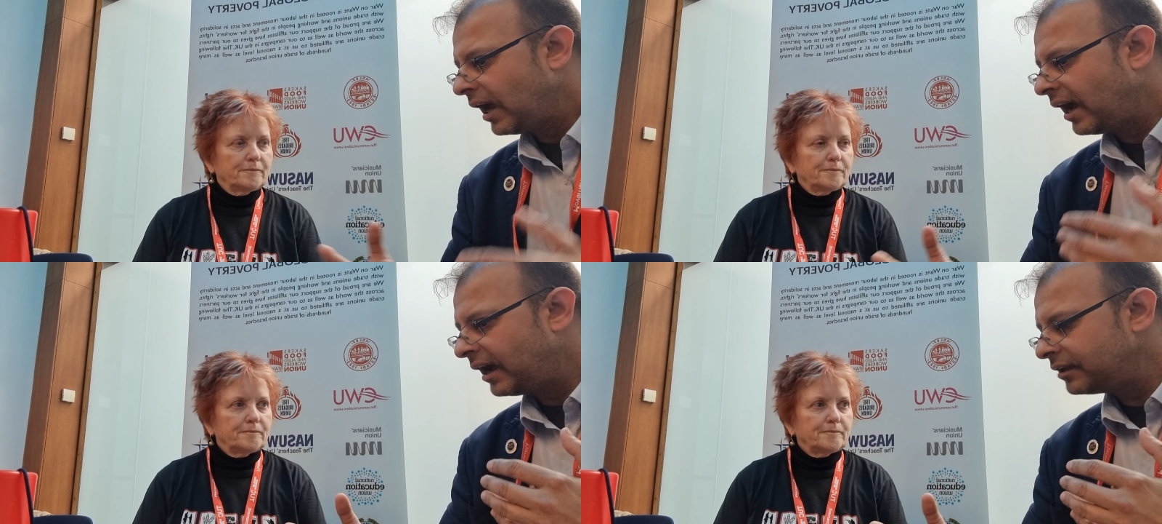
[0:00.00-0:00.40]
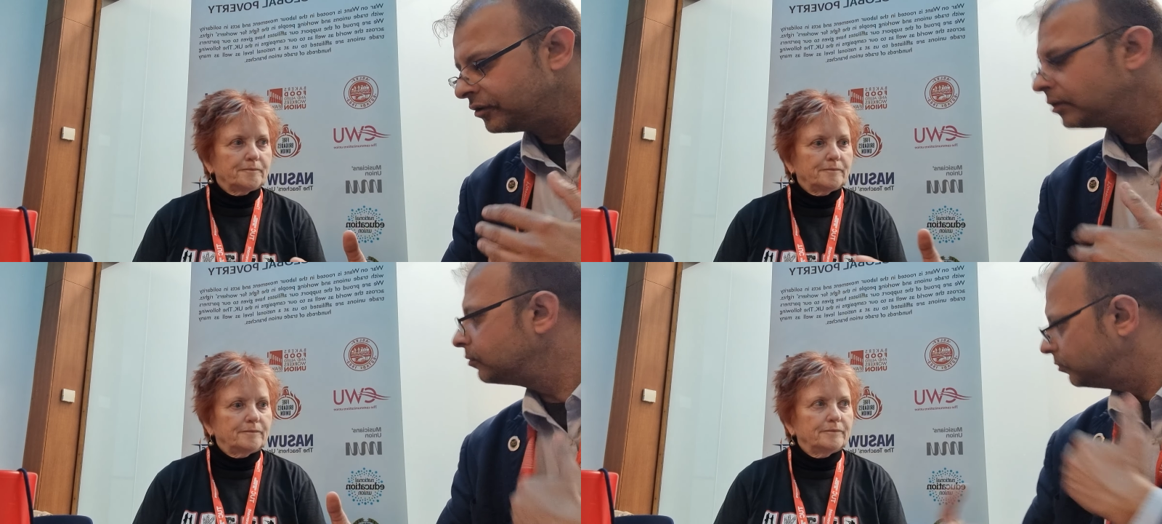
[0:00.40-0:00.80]

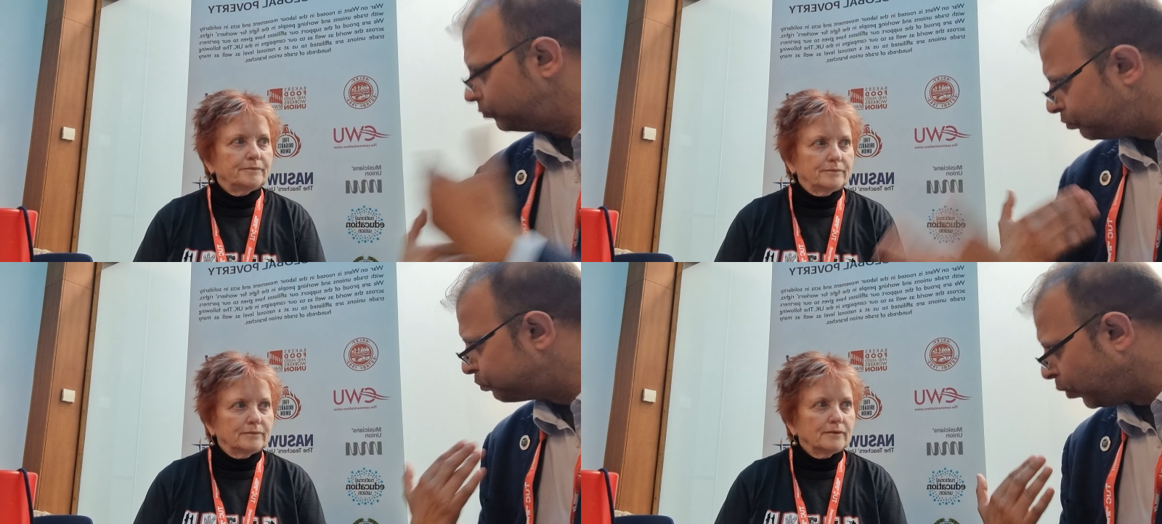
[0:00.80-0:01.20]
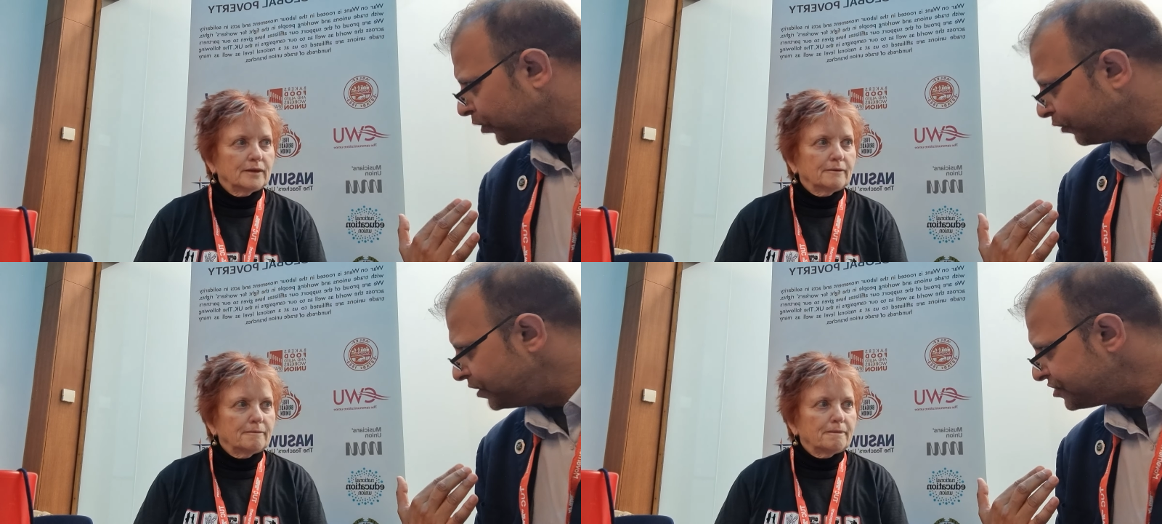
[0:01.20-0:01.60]
Speaker 1: and
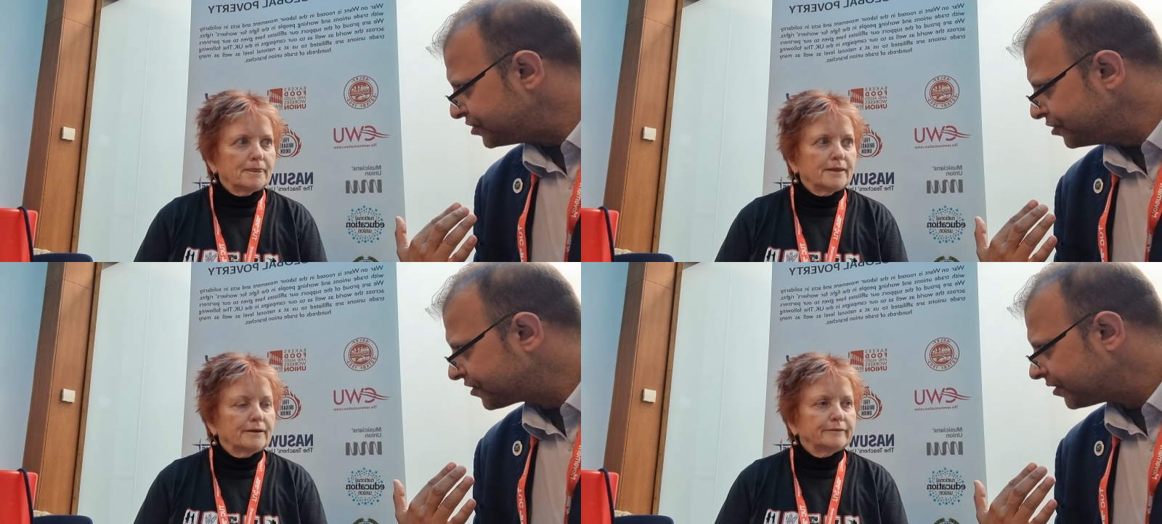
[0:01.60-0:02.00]
border issues?